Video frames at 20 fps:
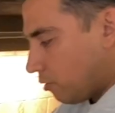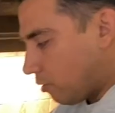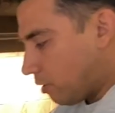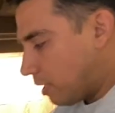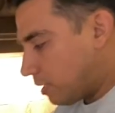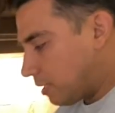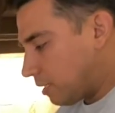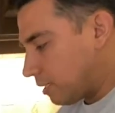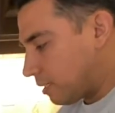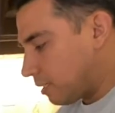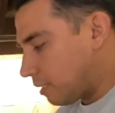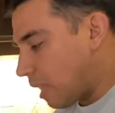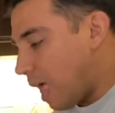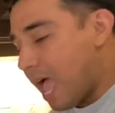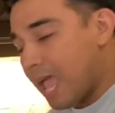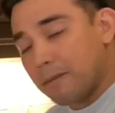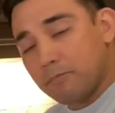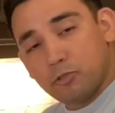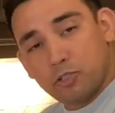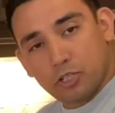this is
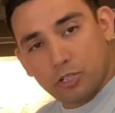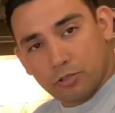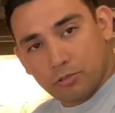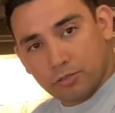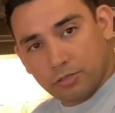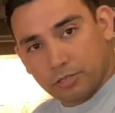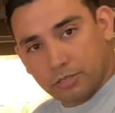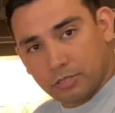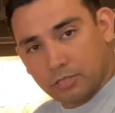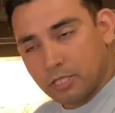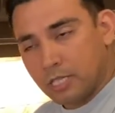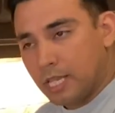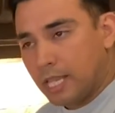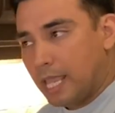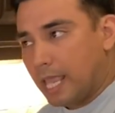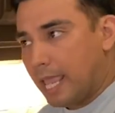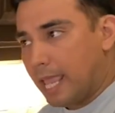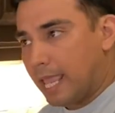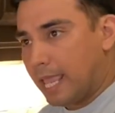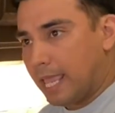lime juice
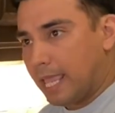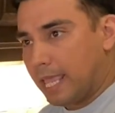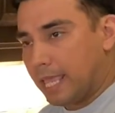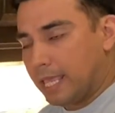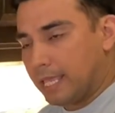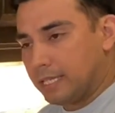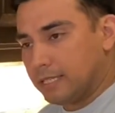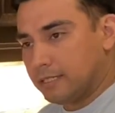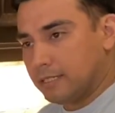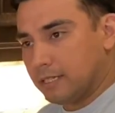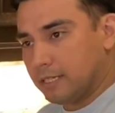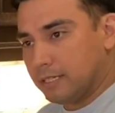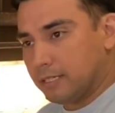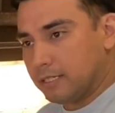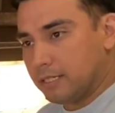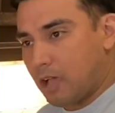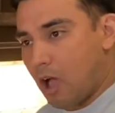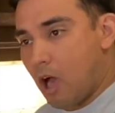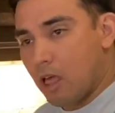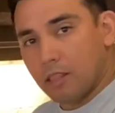and
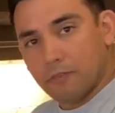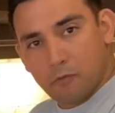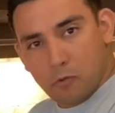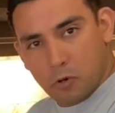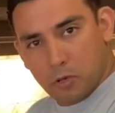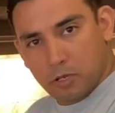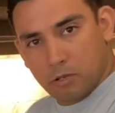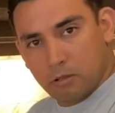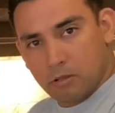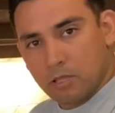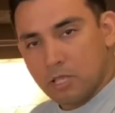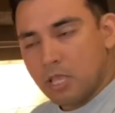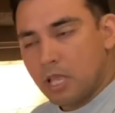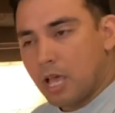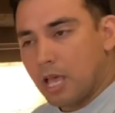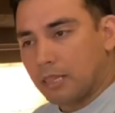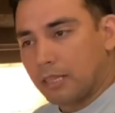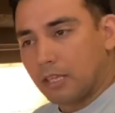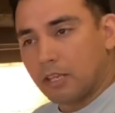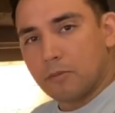olive oil,
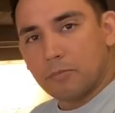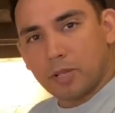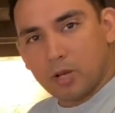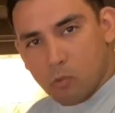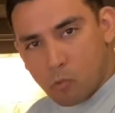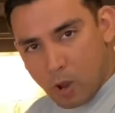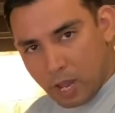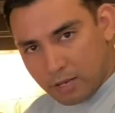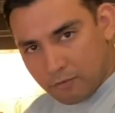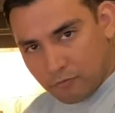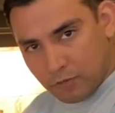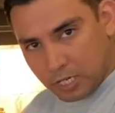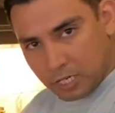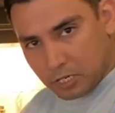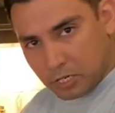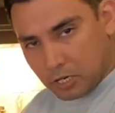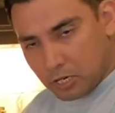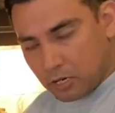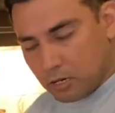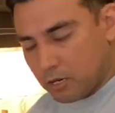a little bit of white
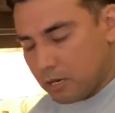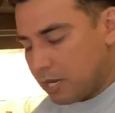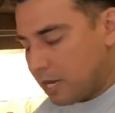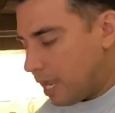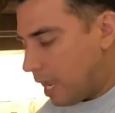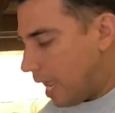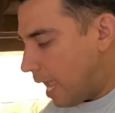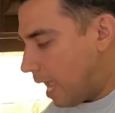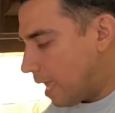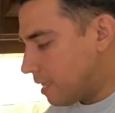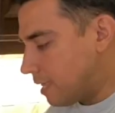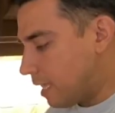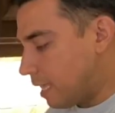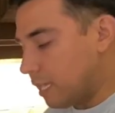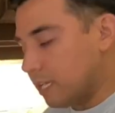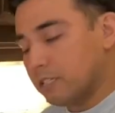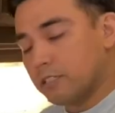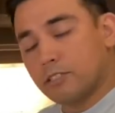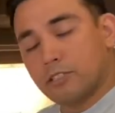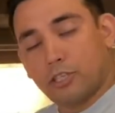vinegar, and
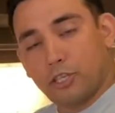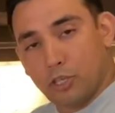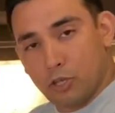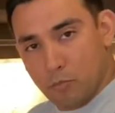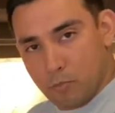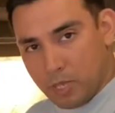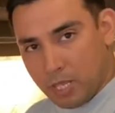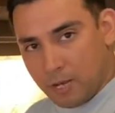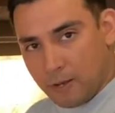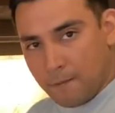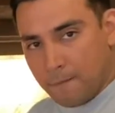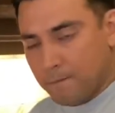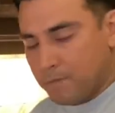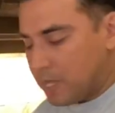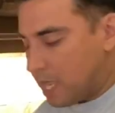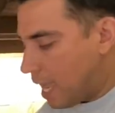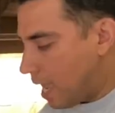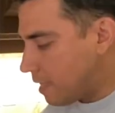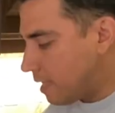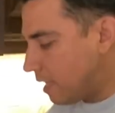then cumin.
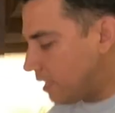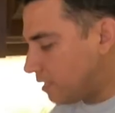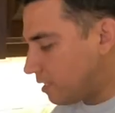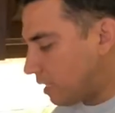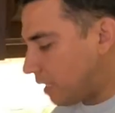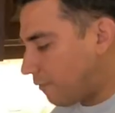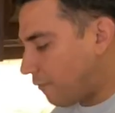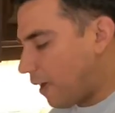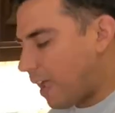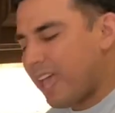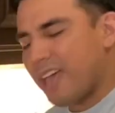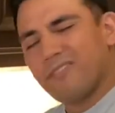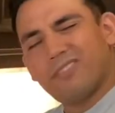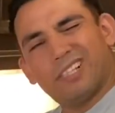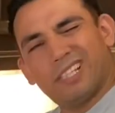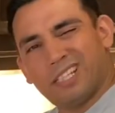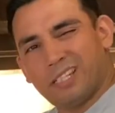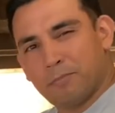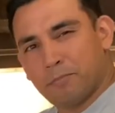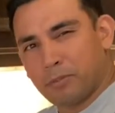And then if I have
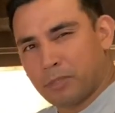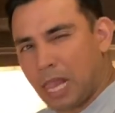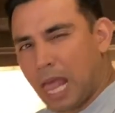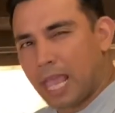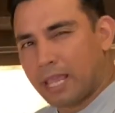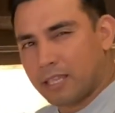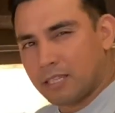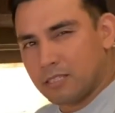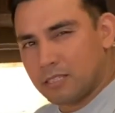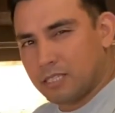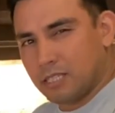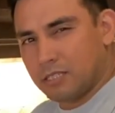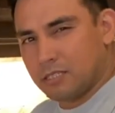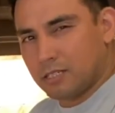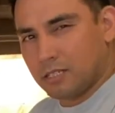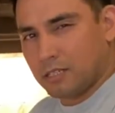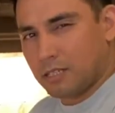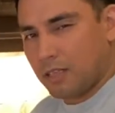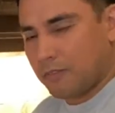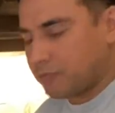any blackened
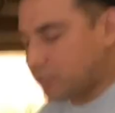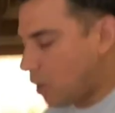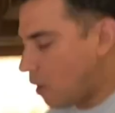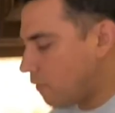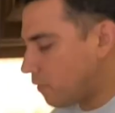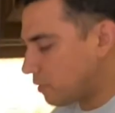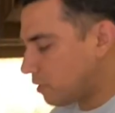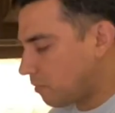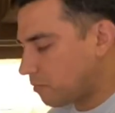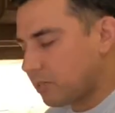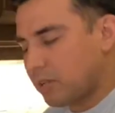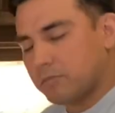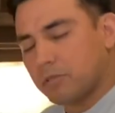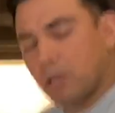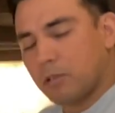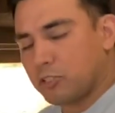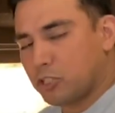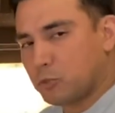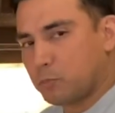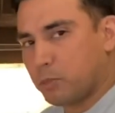seasoning left over, sometimes
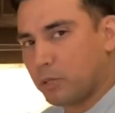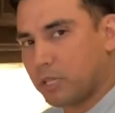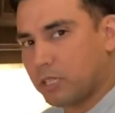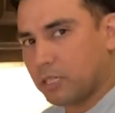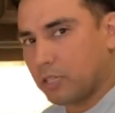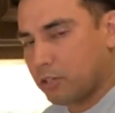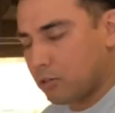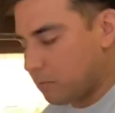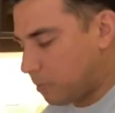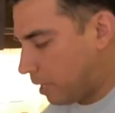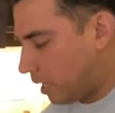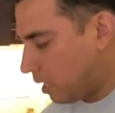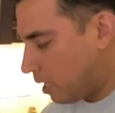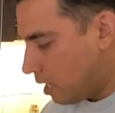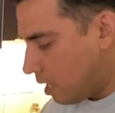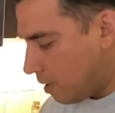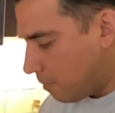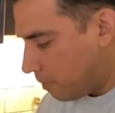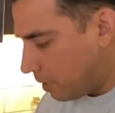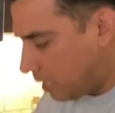I'll just put a little bit,
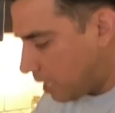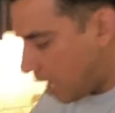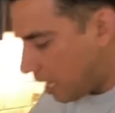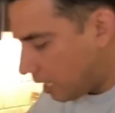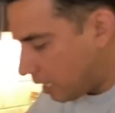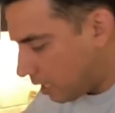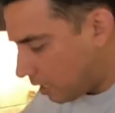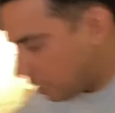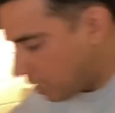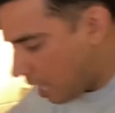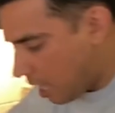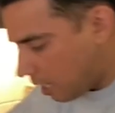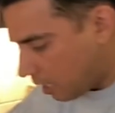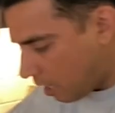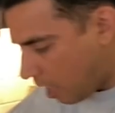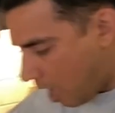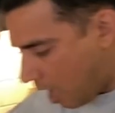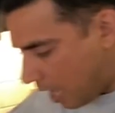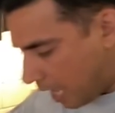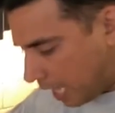but not a
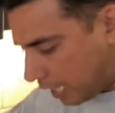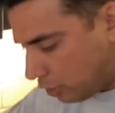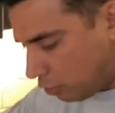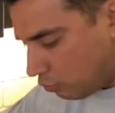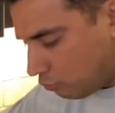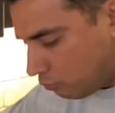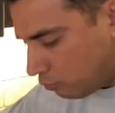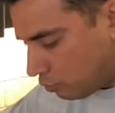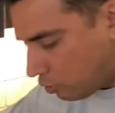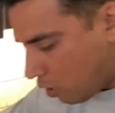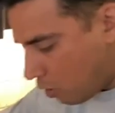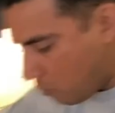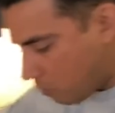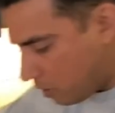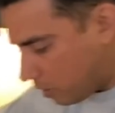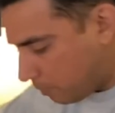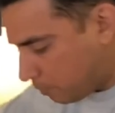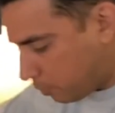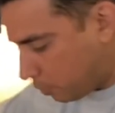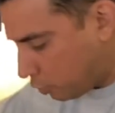lot. And you don't
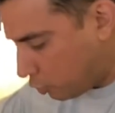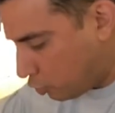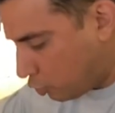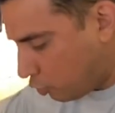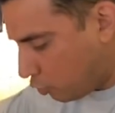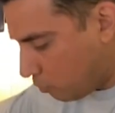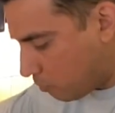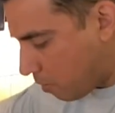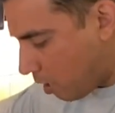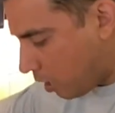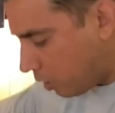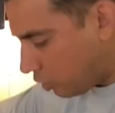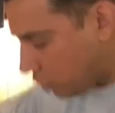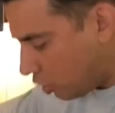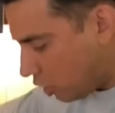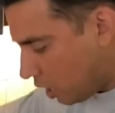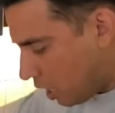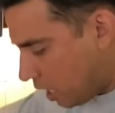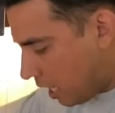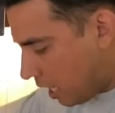want to put too much
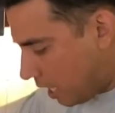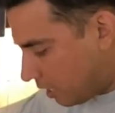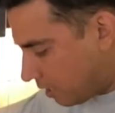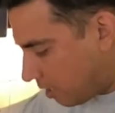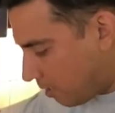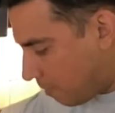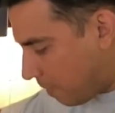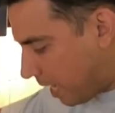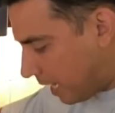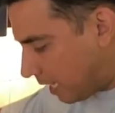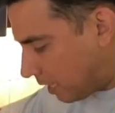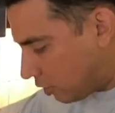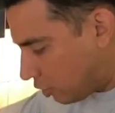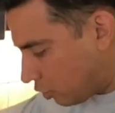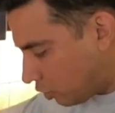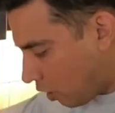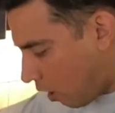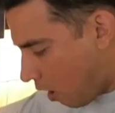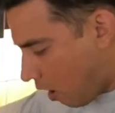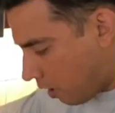to make it
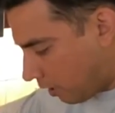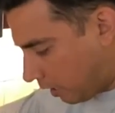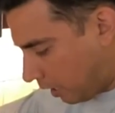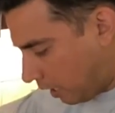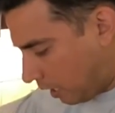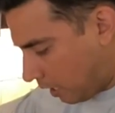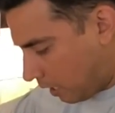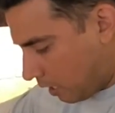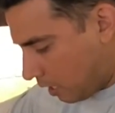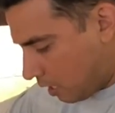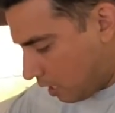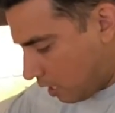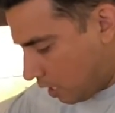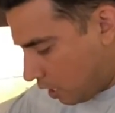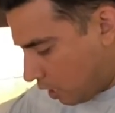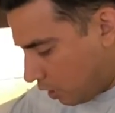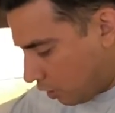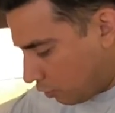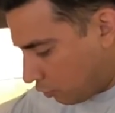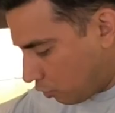soggy.
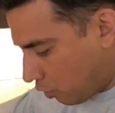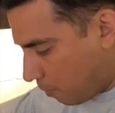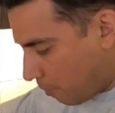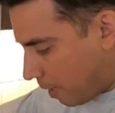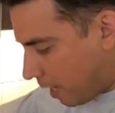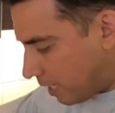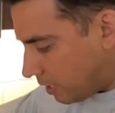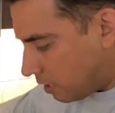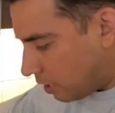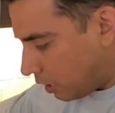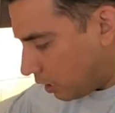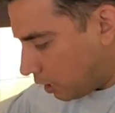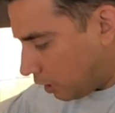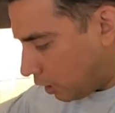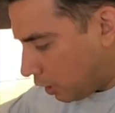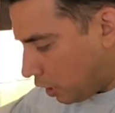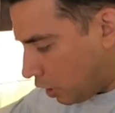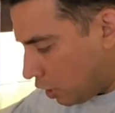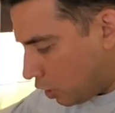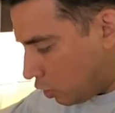So
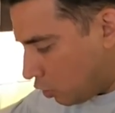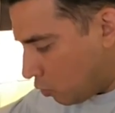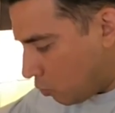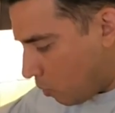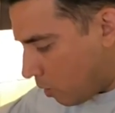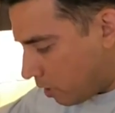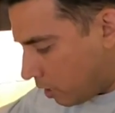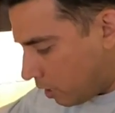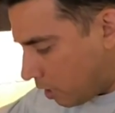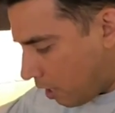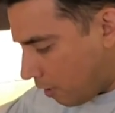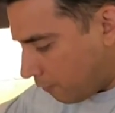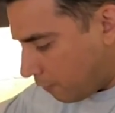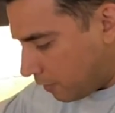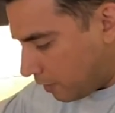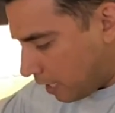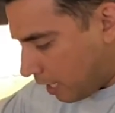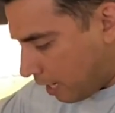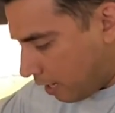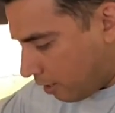basically, you want enough
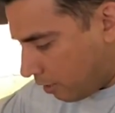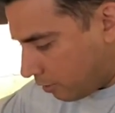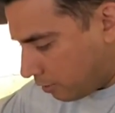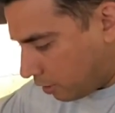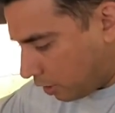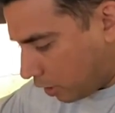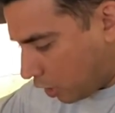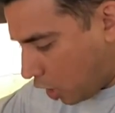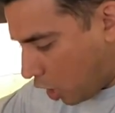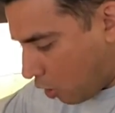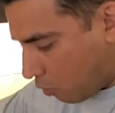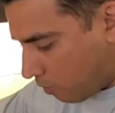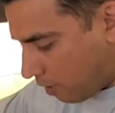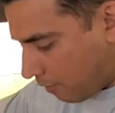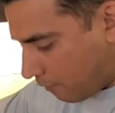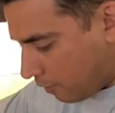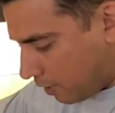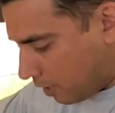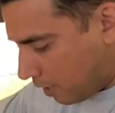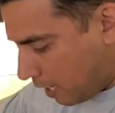in there to coat
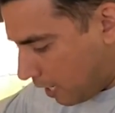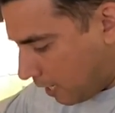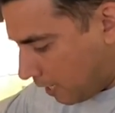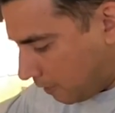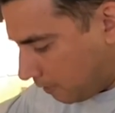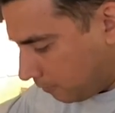everything,